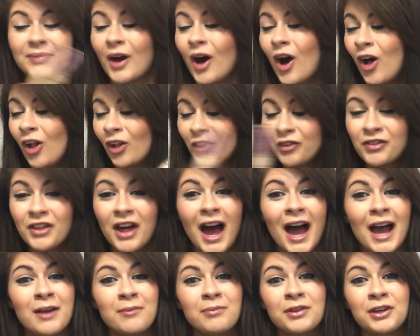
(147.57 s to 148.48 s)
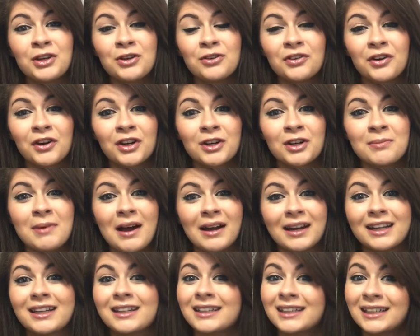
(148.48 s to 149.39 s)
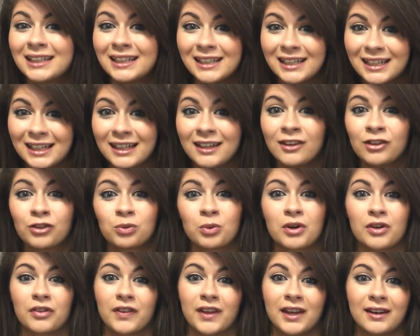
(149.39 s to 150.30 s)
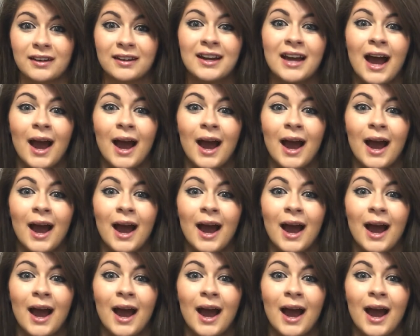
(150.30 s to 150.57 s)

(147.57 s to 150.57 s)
All of the hype that you've heard about it, it is worth it.